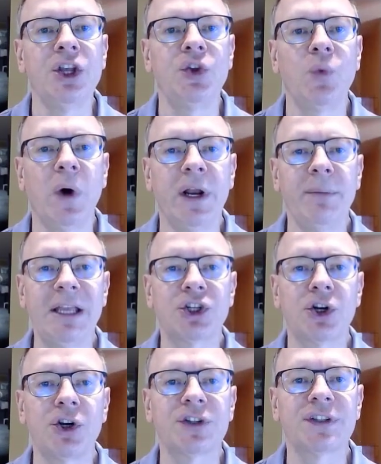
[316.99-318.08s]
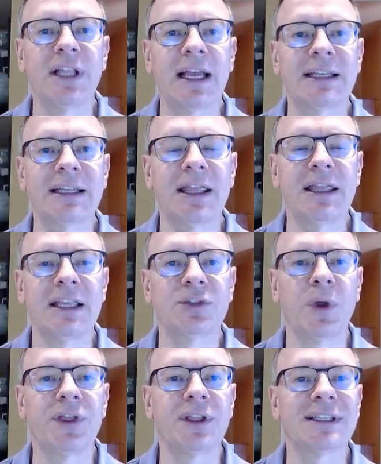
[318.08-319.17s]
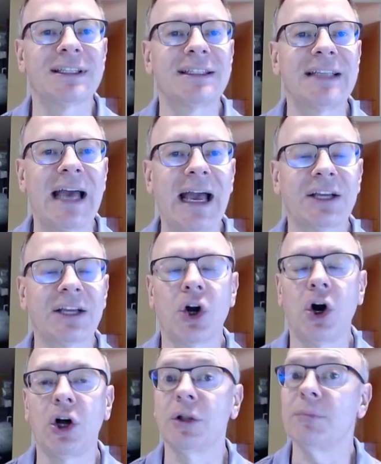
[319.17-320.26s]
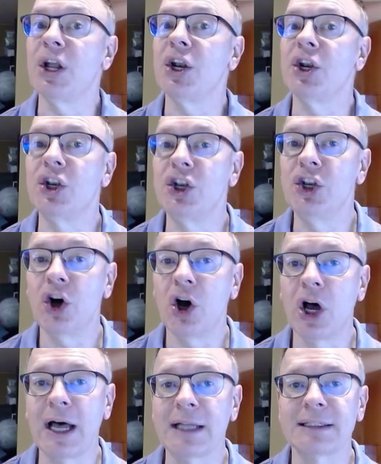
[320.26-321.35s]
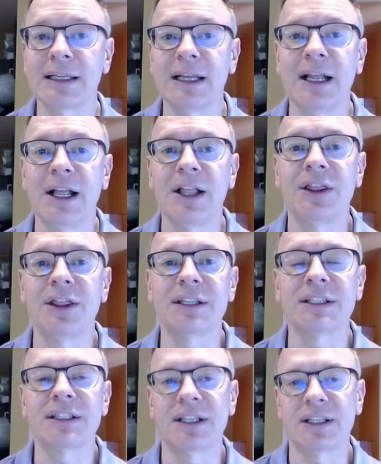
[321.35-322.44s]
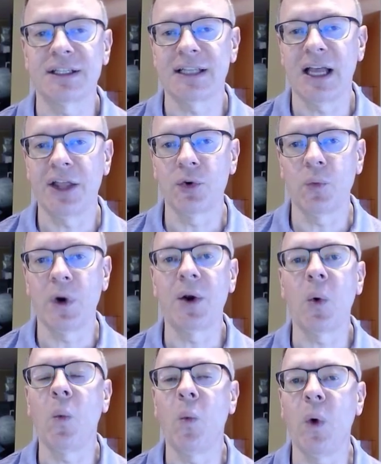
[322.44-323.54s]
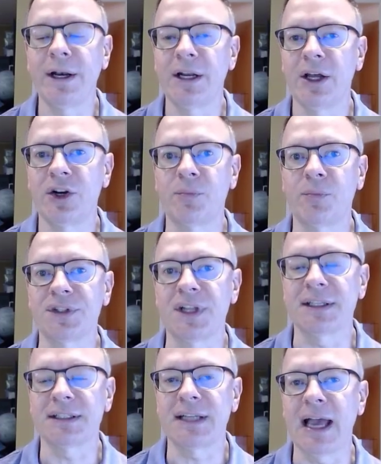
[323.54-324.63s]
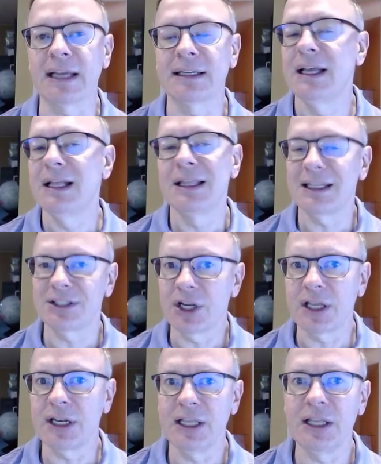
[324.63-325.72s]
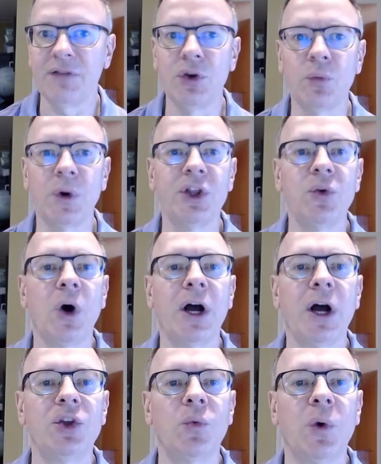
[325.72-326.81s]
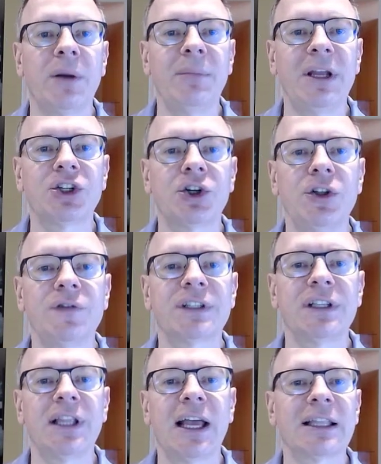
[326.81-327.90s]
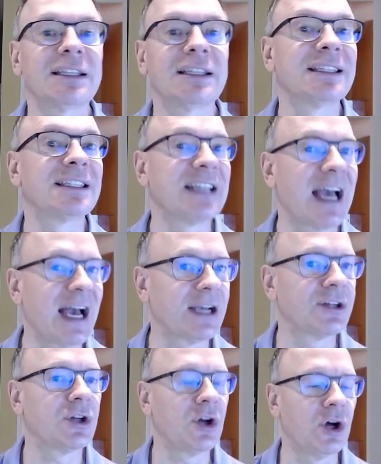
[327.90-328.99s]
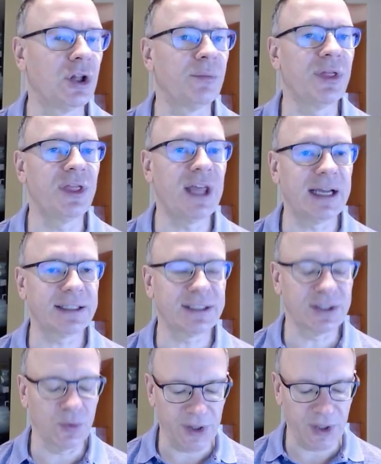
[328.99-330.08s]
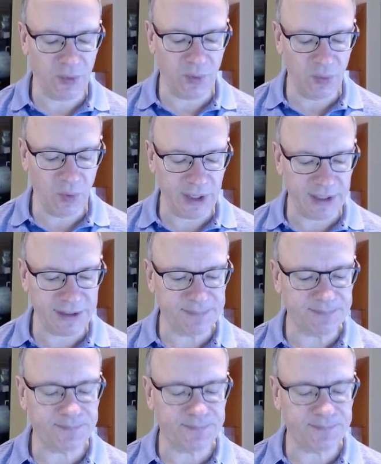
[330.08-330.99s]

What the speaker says: You want to make sure you're selecting this one, the stacked column, not this other one, 100% stacked. That's not going to give you what you want. You want to make sure you select the stacked column. That's the one that we want.